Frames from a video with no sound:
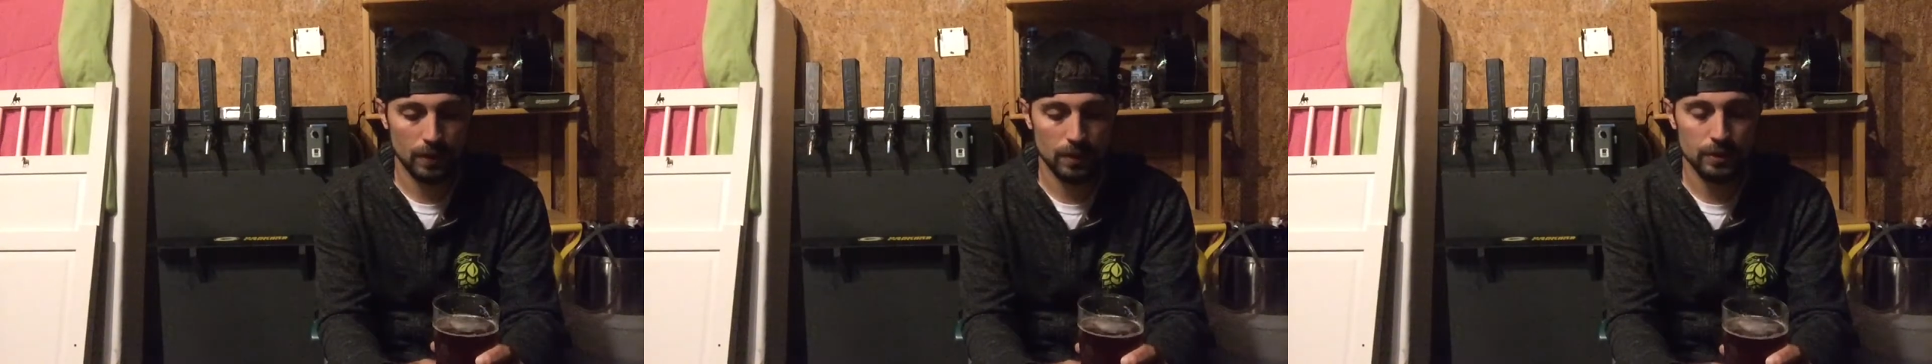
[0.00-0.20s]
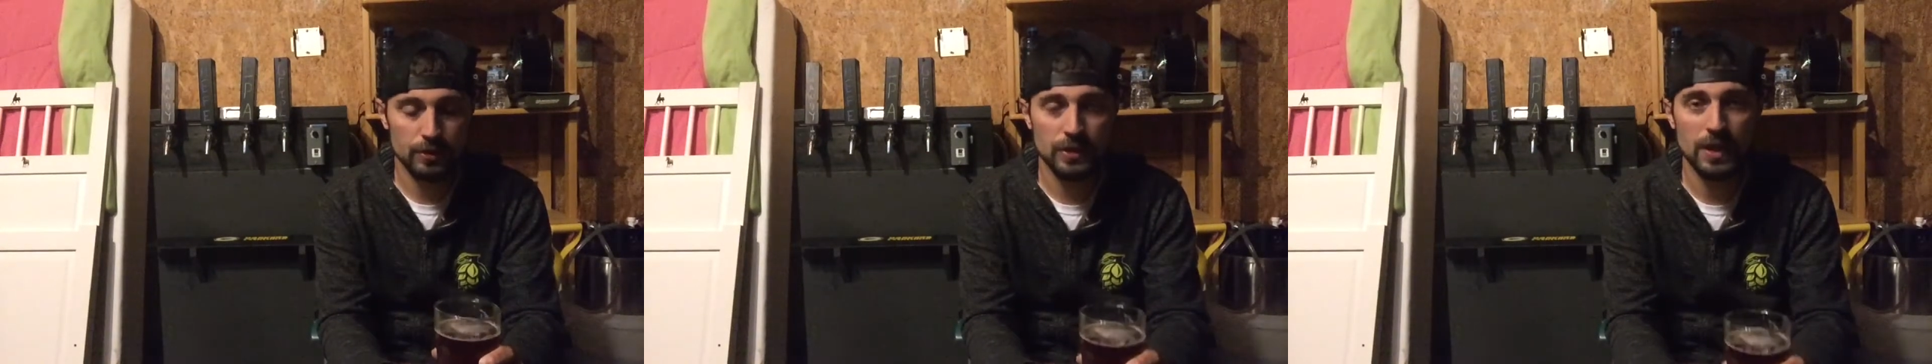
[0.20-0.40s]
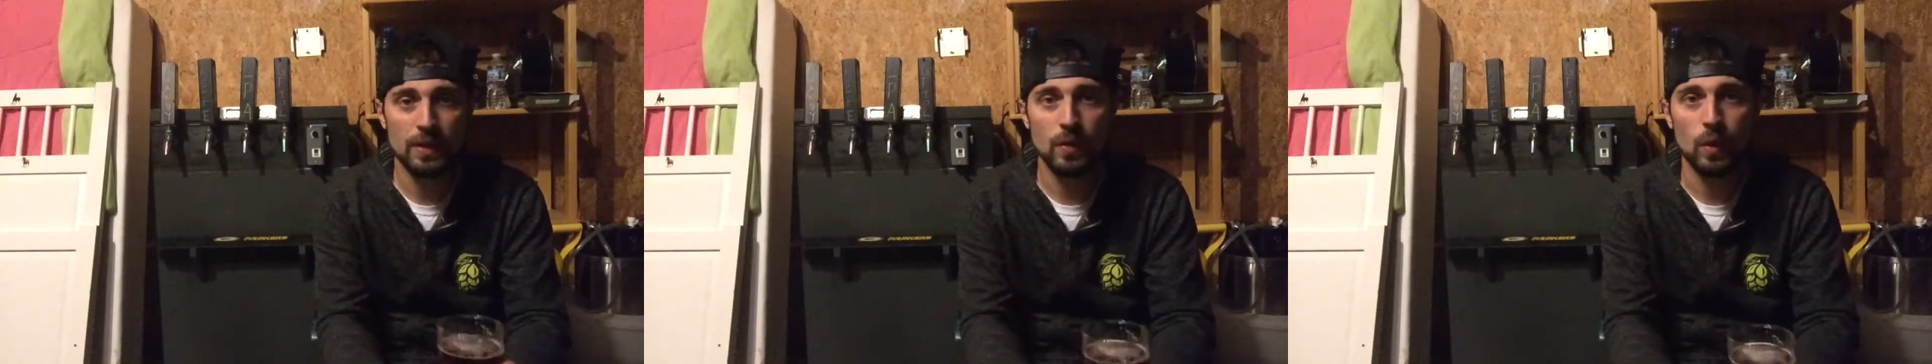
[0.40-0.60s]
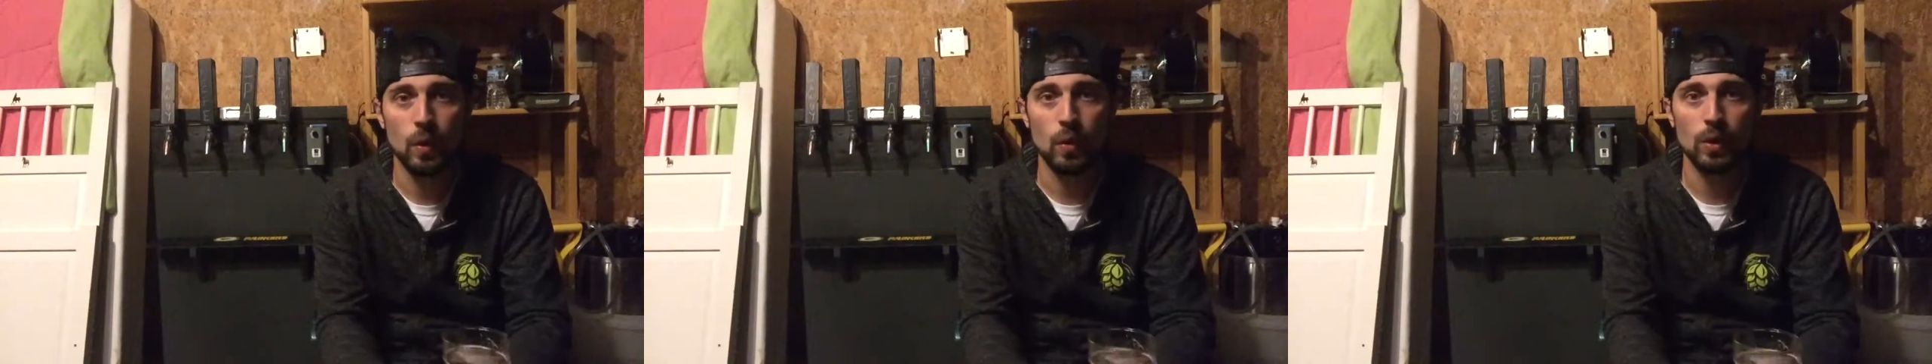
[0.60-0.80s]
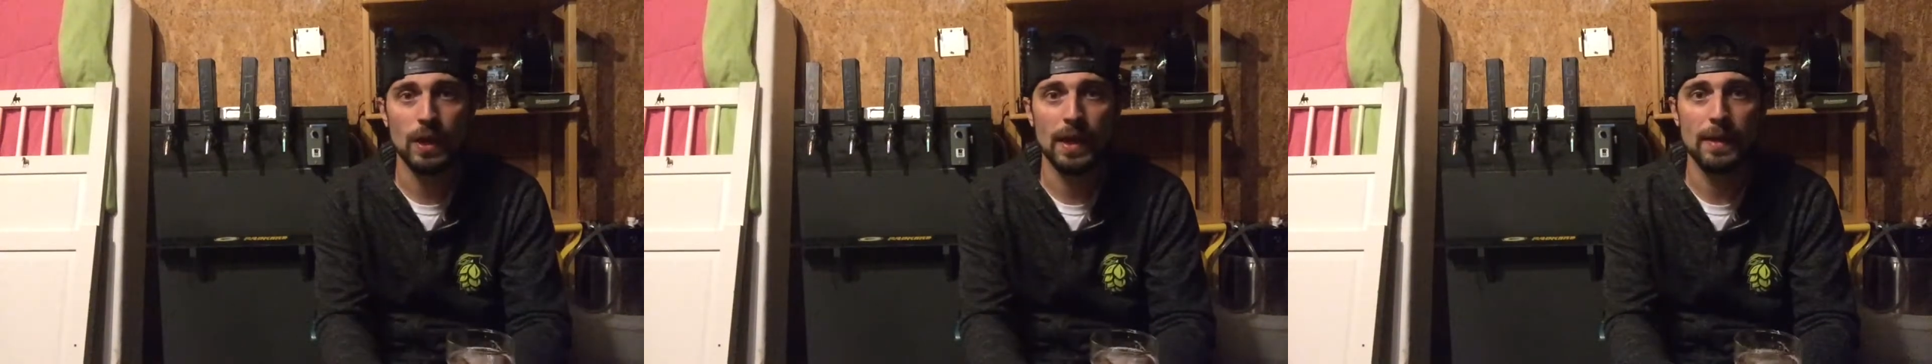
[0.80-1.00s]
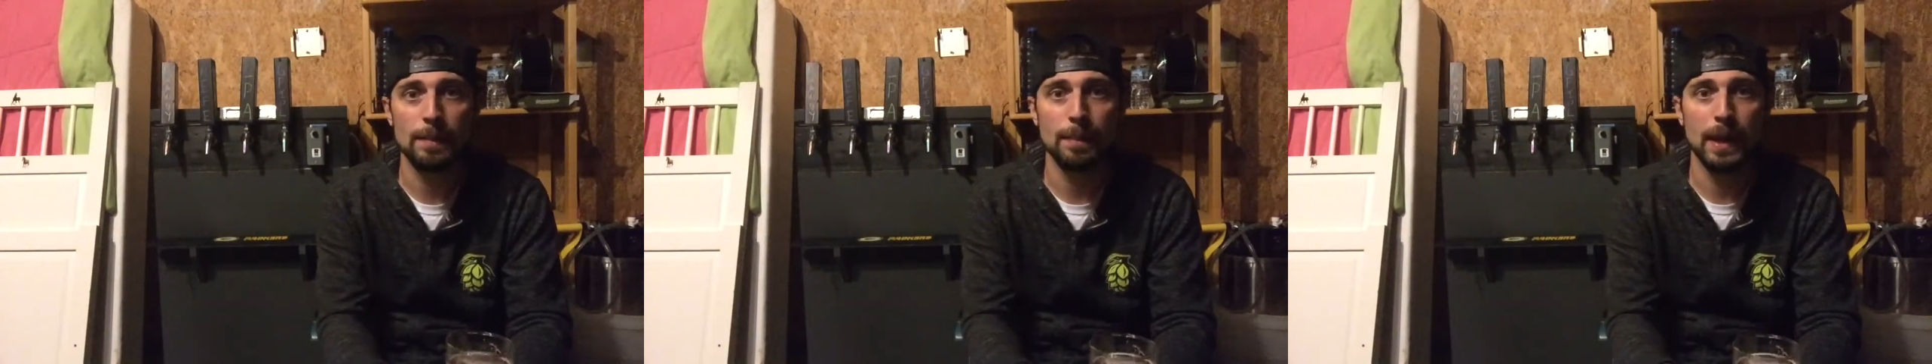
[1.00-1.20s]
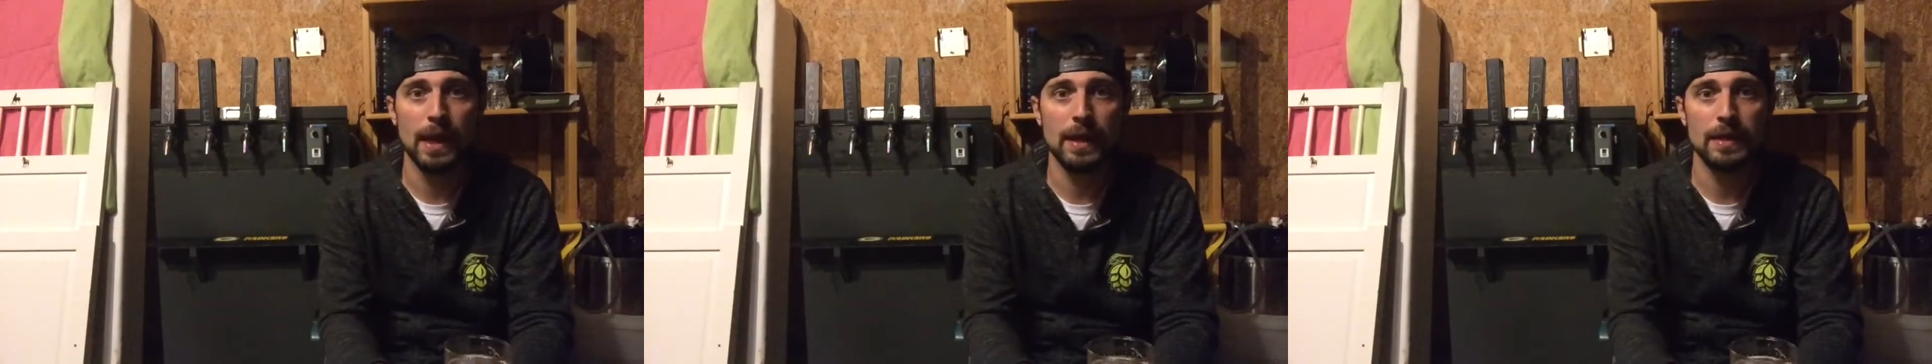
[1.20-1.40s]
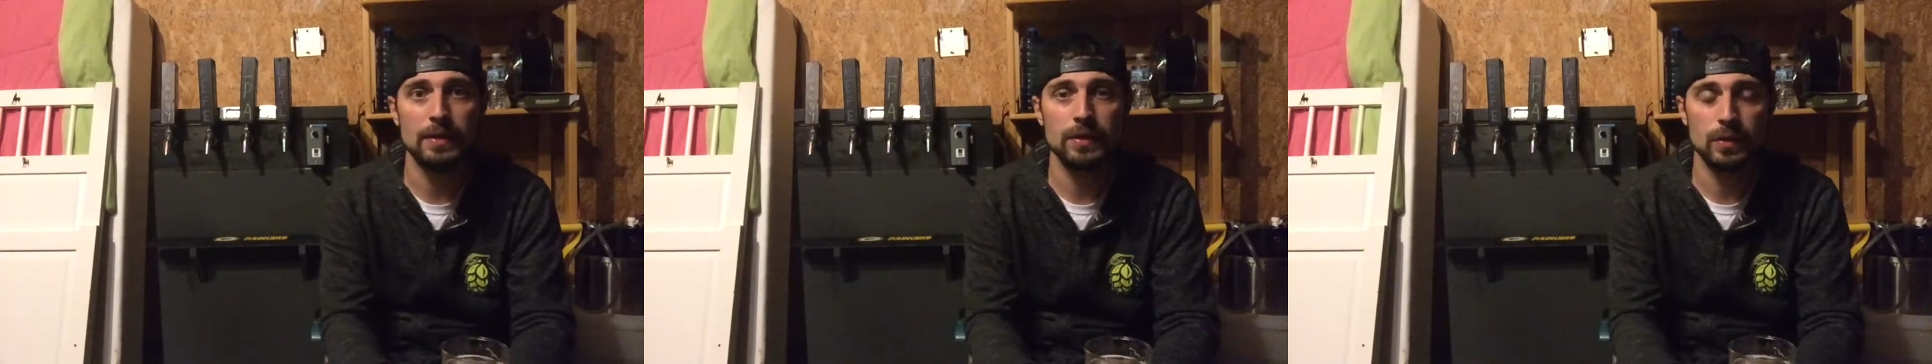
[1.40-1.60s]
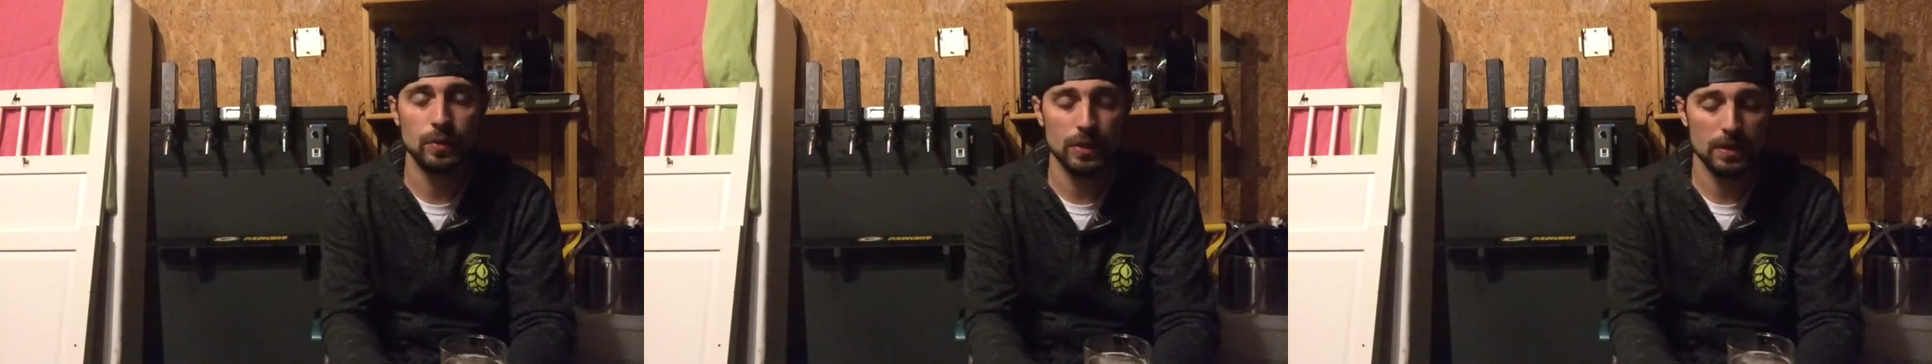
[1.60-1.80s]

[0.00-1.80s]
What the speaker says: There's not a whole lot of body to